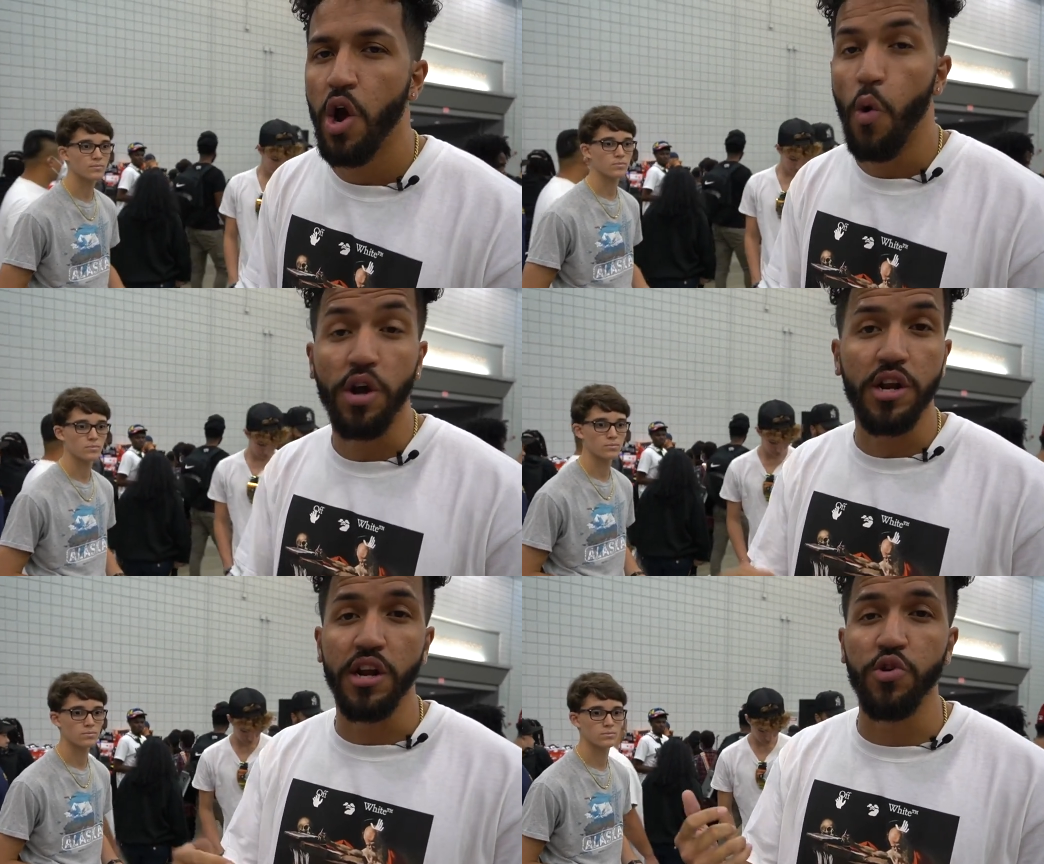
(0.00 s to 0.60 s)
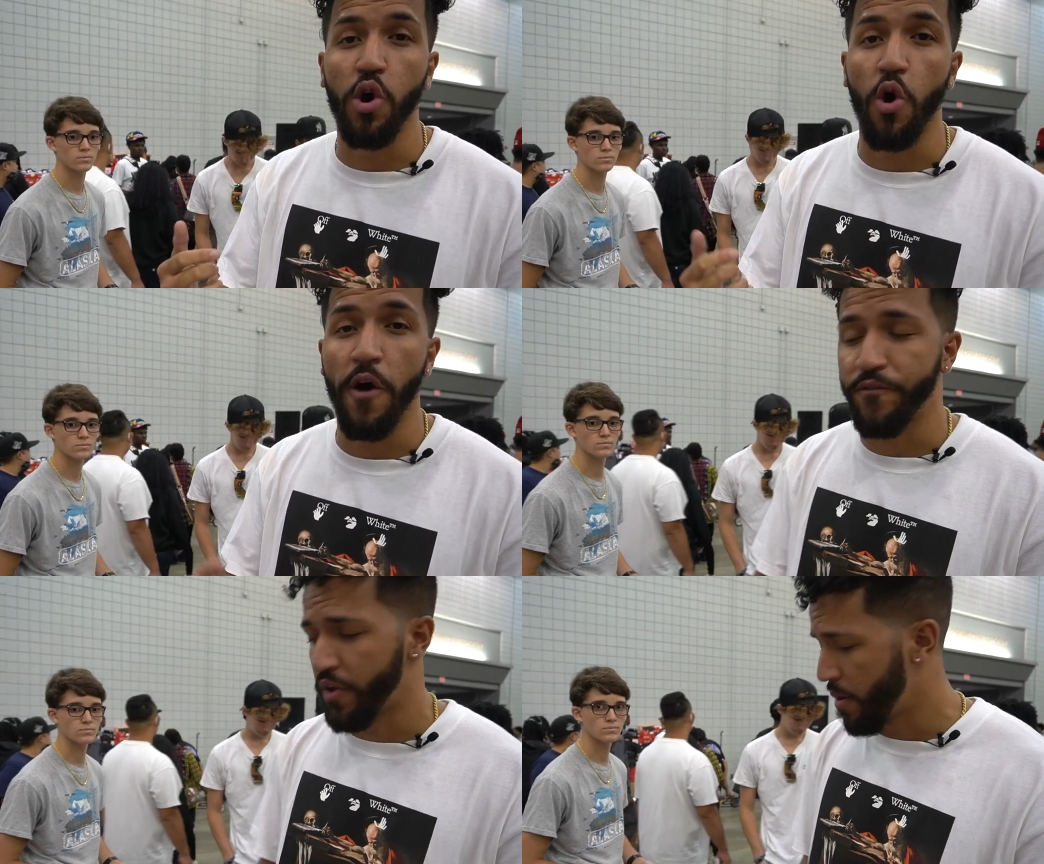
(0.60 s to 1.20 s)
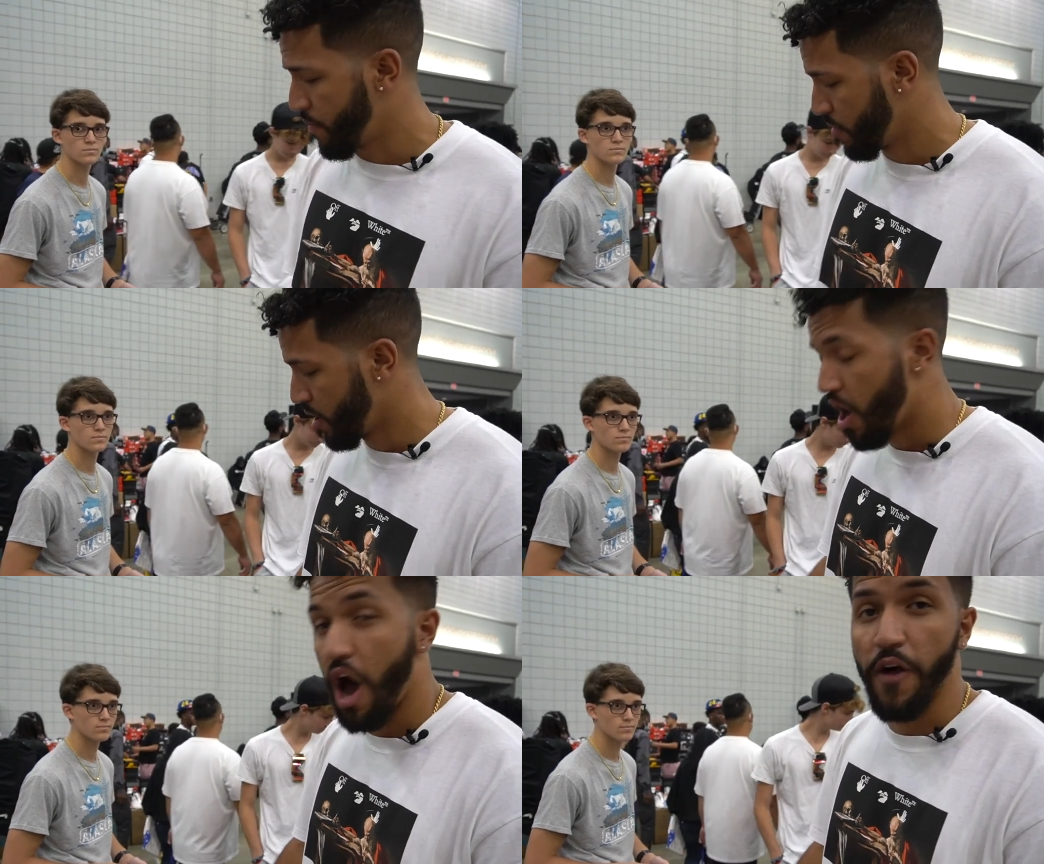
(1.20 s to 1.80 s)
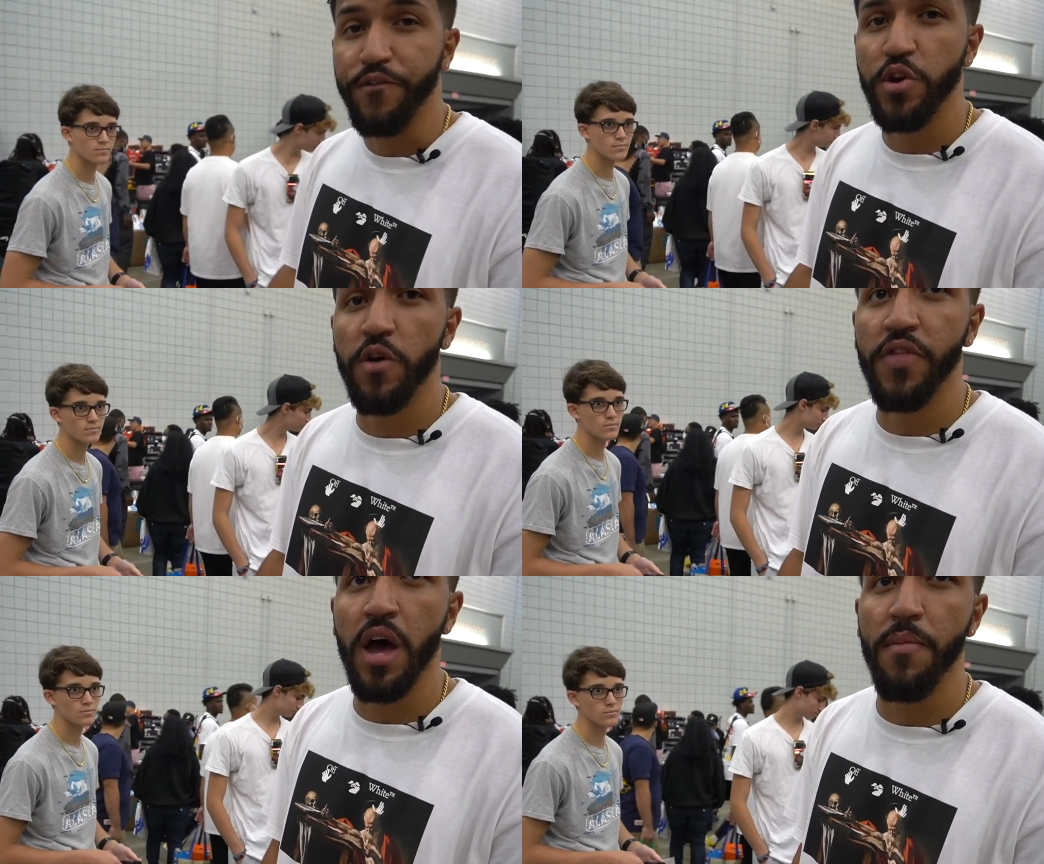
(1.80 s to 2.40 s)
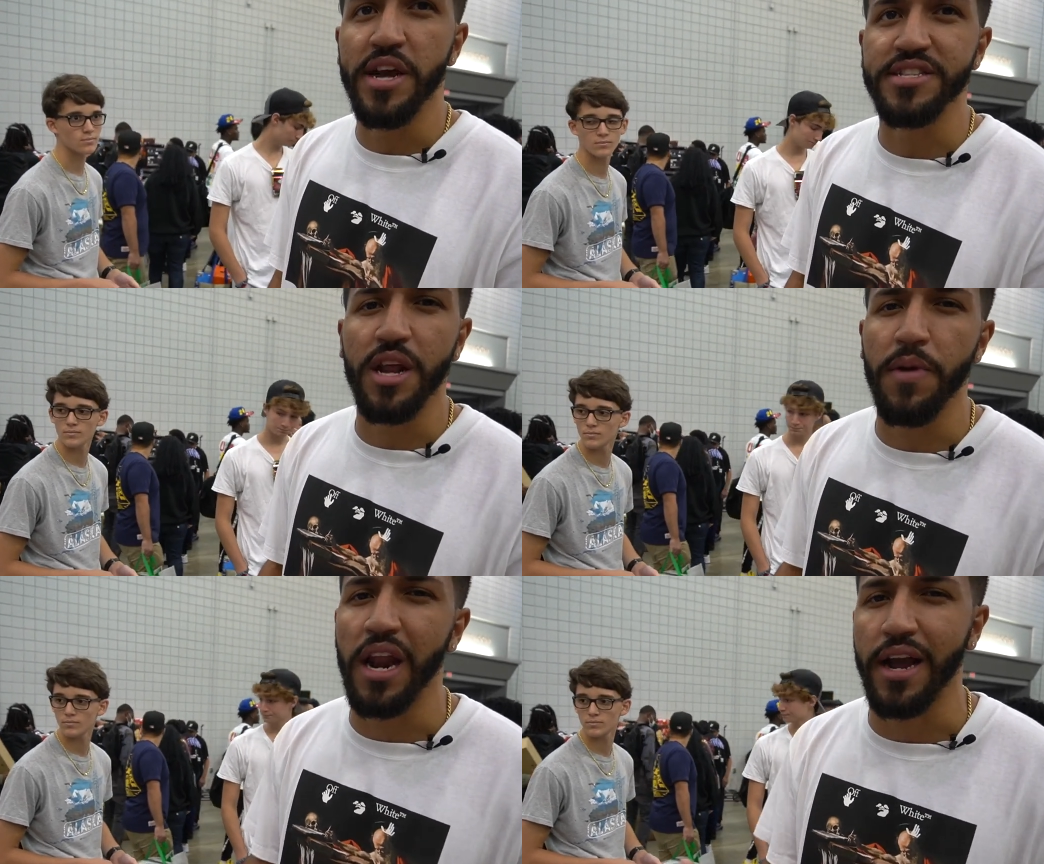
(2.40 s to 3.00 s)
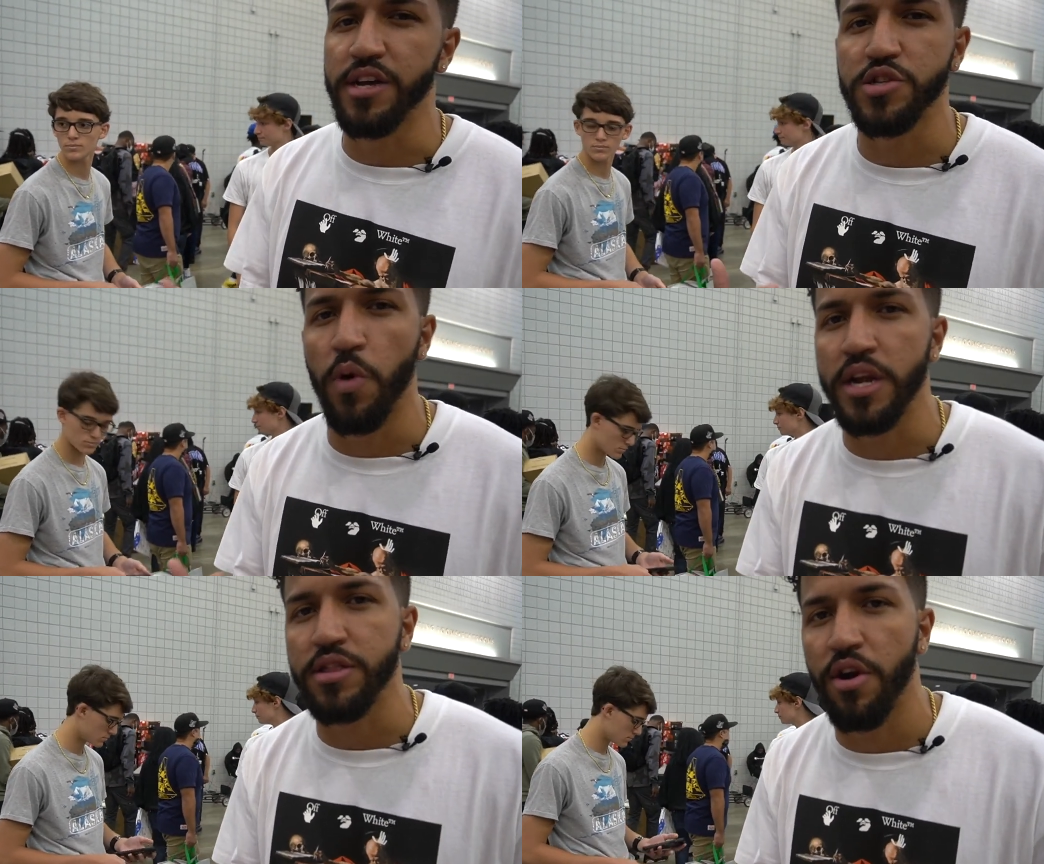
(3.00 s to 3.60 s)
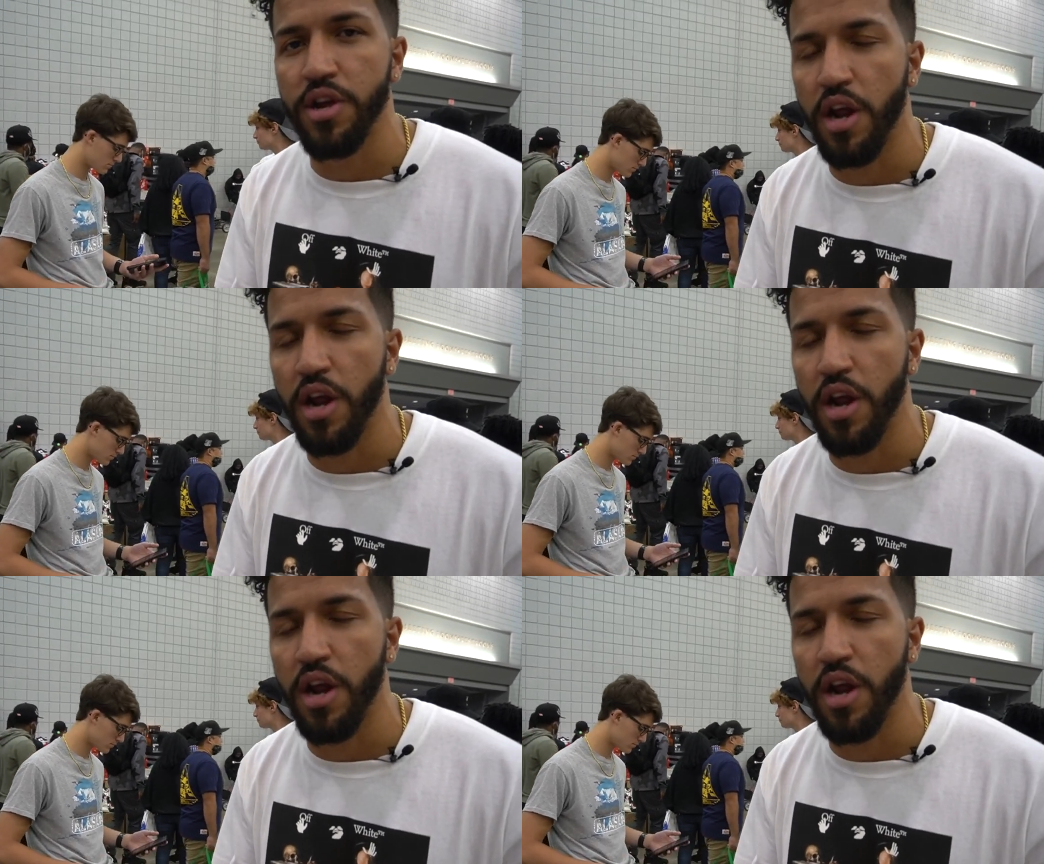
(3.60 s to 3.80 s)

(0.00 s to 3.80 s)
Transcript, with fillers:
Speaker 1: We're gonna do a coin flip on a few of them. It's gonna be like a 20, 30